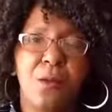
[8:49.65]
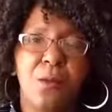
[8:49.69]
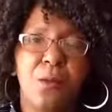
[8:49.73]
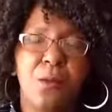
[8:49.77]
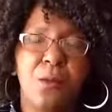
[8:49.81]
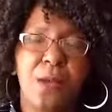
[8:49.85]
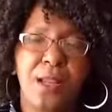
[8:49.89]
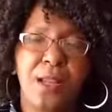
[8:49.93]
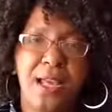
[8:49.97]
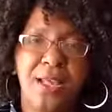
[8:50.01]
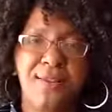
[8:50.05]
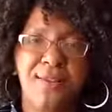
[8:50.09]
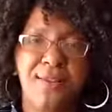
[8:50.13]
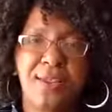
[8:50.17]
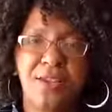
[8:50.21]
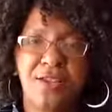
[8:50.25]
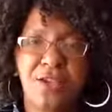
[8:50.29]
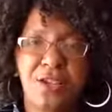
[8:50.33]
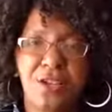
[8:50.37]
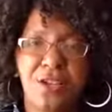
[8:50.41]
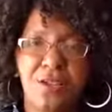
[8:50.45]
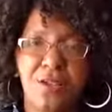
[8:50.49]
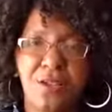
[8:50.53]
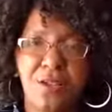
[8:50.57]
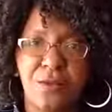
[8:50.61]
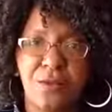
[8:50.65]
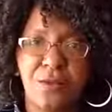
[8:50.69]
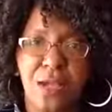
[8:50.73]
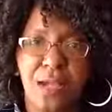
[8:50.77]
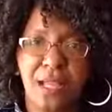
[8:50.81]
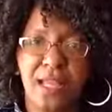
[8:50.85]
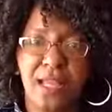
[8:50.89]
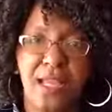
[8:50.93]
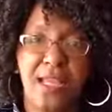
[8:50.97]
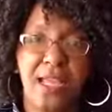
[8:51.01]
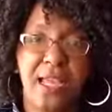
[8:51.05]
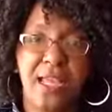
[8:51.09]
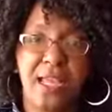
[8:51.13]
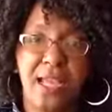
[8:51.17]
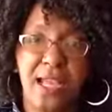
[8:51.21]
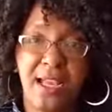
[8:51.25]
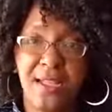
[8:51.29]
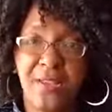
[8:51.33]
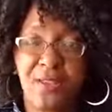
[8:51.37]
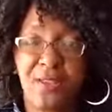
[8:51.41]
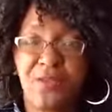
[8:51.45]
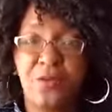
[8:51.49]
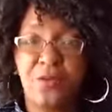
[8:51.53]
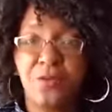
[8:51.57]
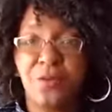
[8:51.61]
When I say share your writing, and I
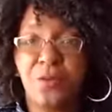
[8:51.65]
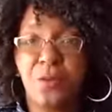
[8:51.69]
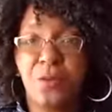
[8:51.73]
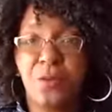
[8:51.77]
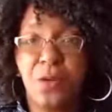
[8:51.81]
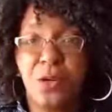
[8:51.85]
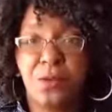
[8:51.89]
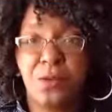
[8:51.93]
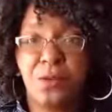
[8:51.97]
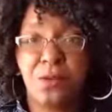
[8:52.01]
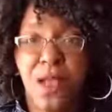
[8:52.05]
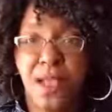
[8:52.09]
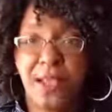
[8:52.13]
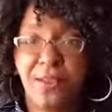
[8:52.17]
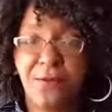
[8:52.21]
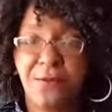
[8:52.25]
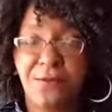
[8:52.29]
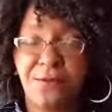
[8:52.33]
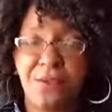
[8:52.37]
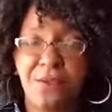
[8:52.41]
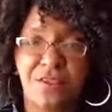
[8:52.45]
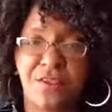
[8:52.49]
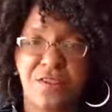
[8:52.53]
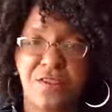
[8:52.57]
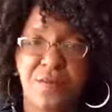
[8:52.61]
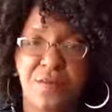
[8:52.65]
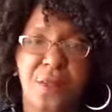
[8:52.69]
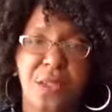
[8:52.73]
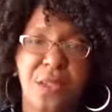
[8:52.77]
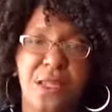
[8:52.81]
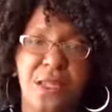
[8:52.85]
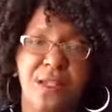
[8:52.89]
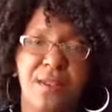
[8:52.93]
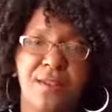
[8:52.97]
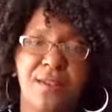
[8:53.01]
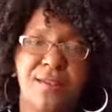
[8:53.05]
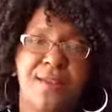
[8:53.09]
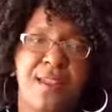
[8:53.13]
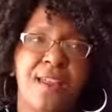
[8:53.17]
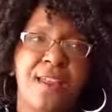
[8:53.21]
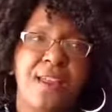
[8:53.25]
use the word write first because